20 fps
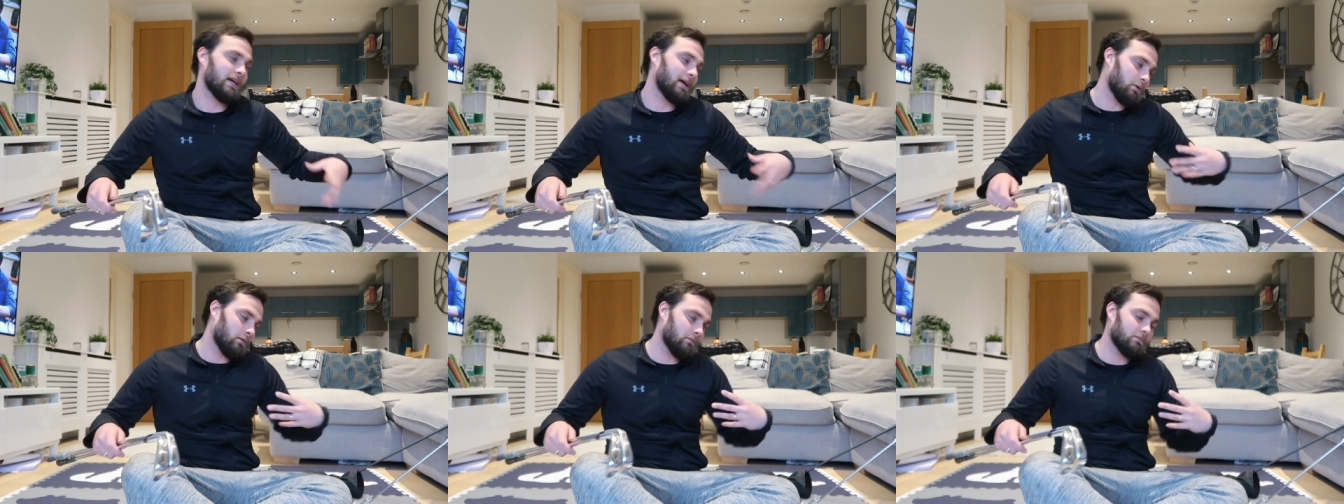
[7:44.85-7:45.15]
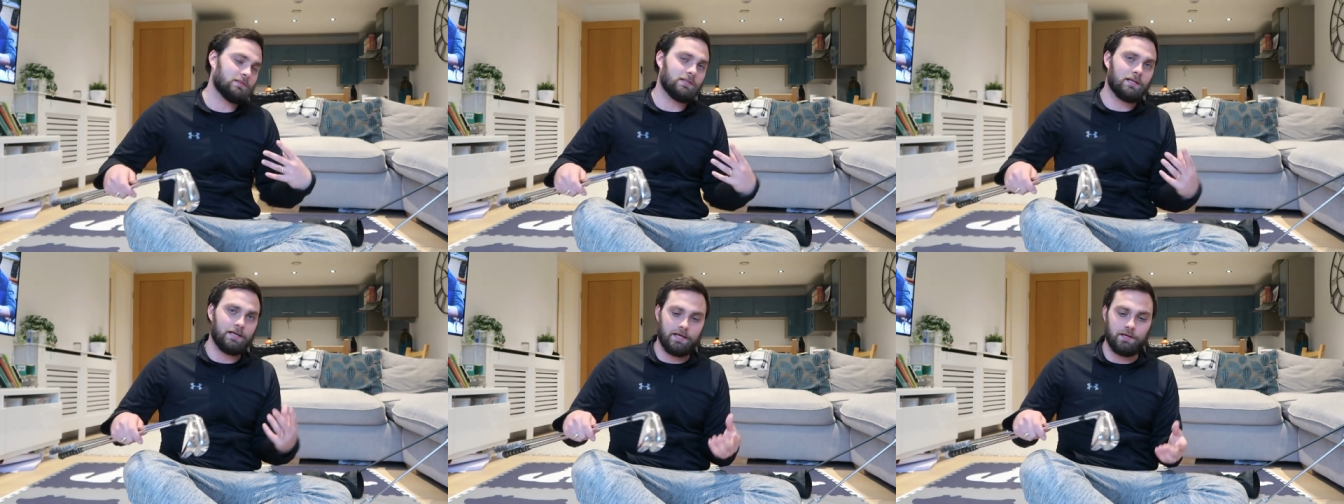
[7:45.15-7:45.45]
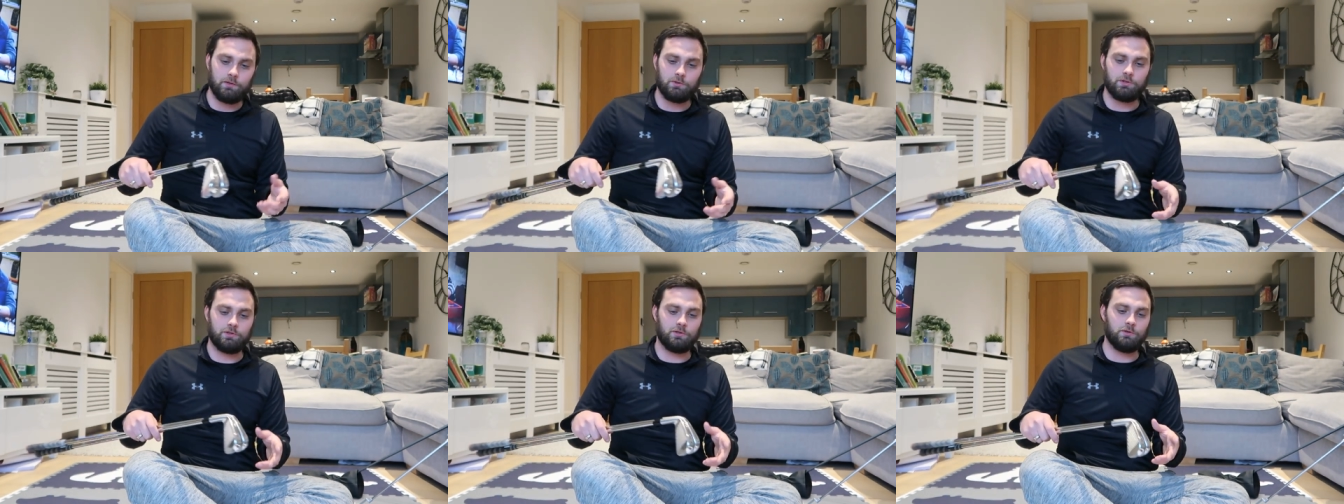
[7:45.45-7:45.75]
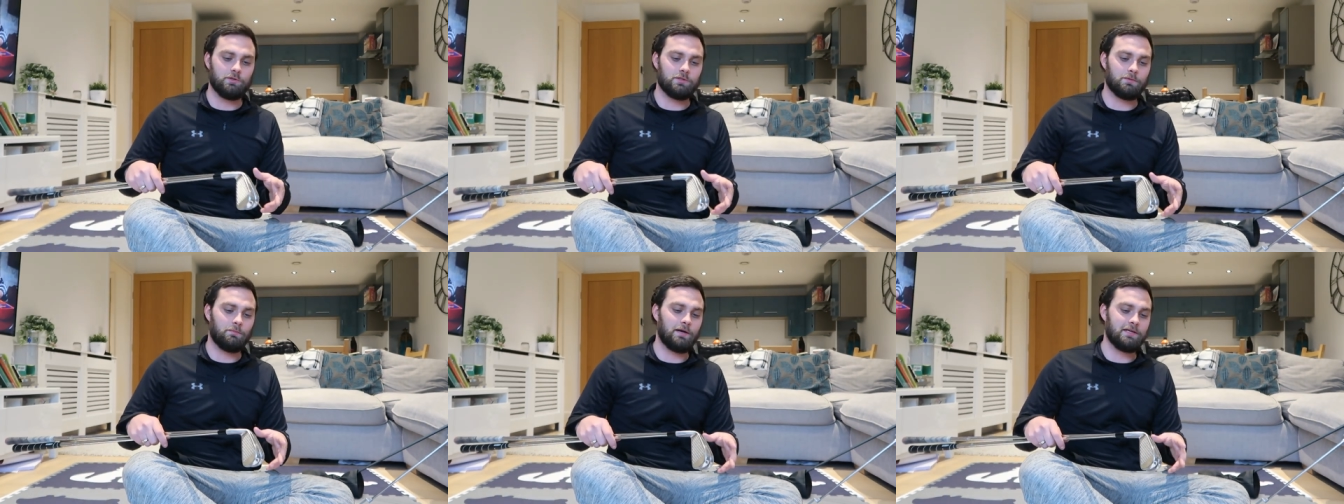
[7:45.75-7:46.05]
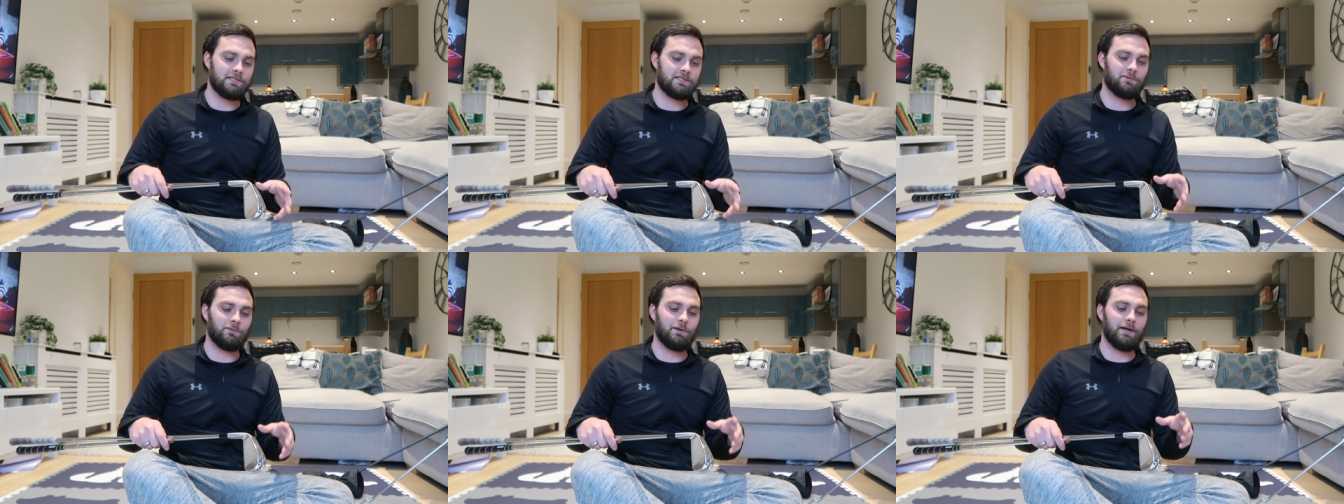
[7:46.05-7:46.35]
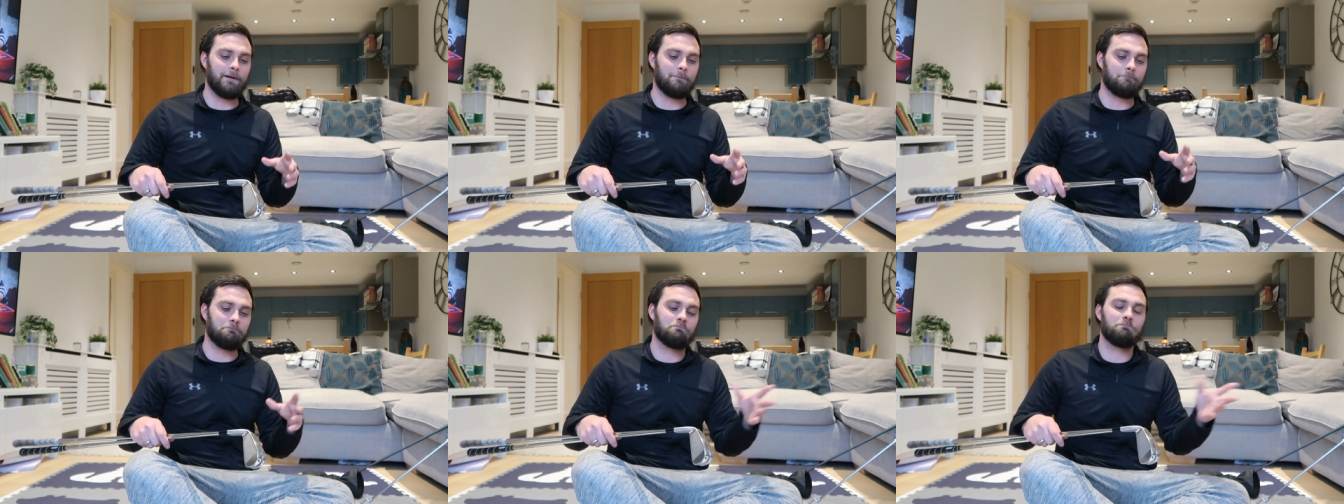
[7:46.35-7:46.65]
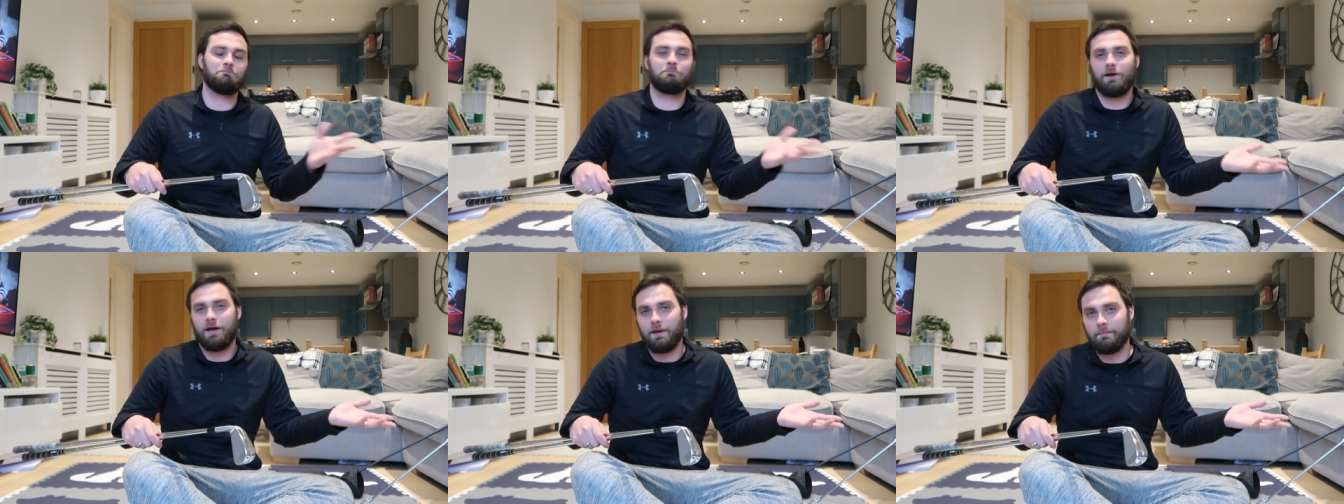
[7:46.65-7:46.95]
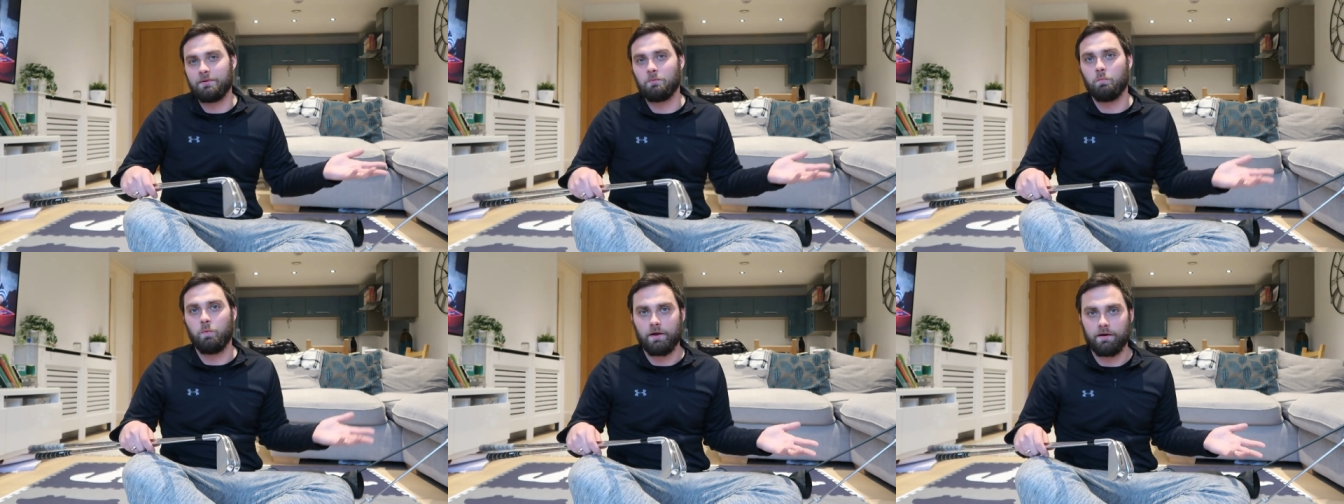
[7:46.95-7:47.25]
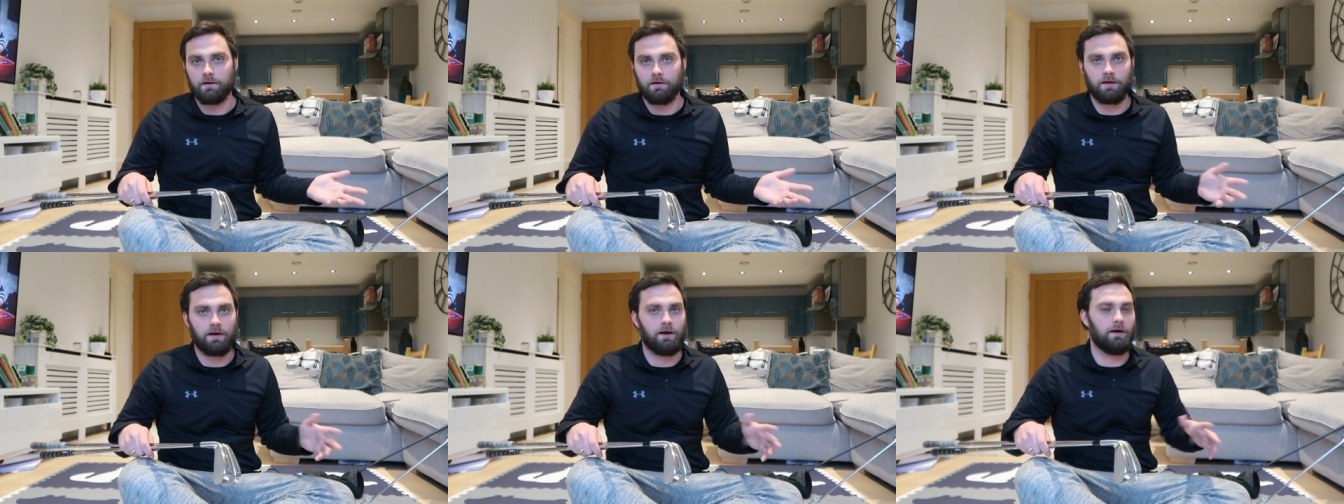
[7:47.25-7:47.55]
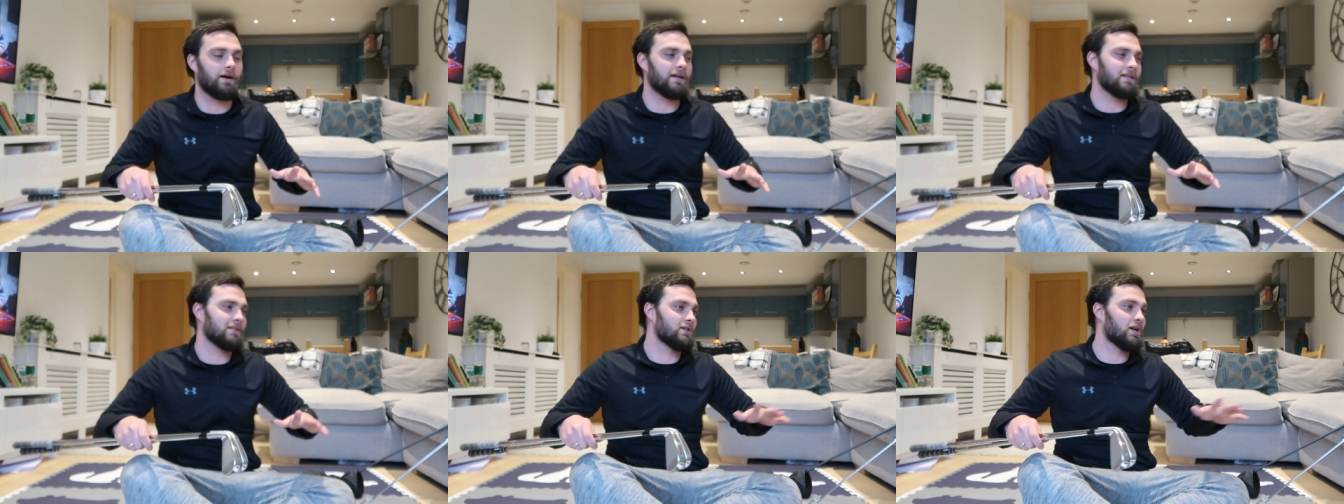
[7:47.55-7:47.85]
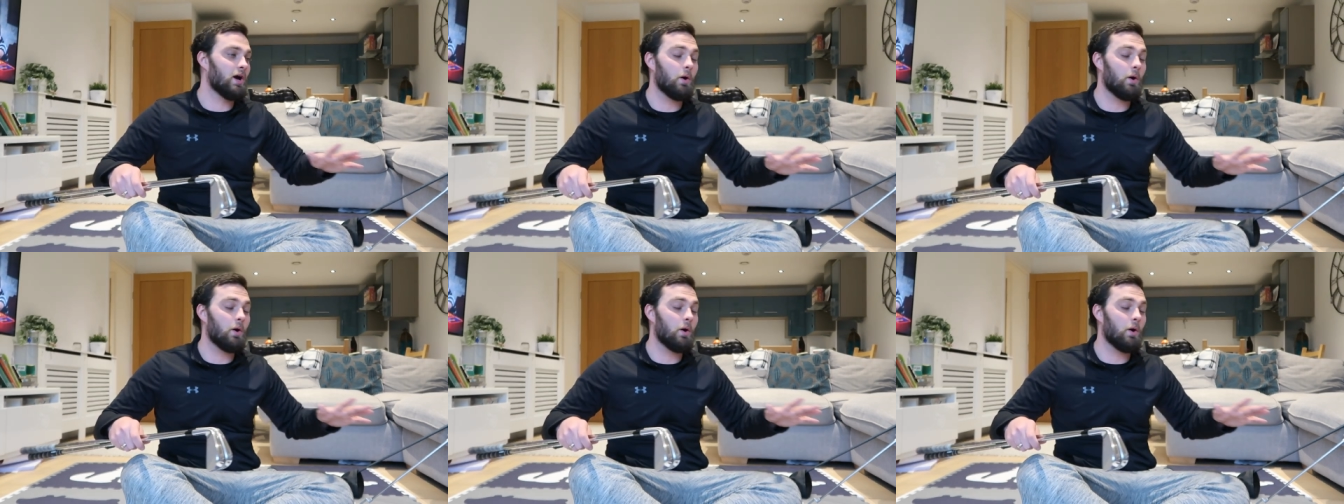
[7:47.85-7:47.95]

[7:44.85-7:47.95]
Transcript: and obviously it'll suit my swing, but it'll be one of a kind.